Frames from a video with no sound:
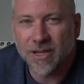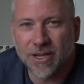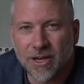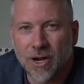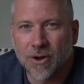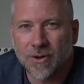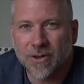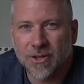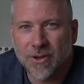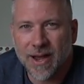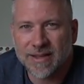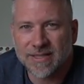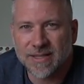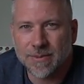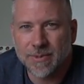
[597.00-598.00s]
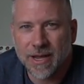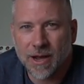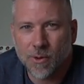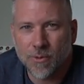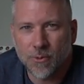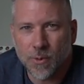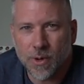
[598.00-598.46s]
you know, you guys see me
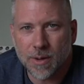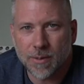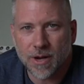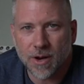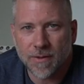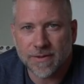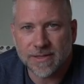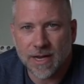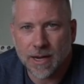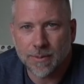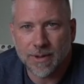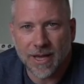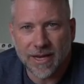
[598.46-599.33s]
out with Rayman all the time,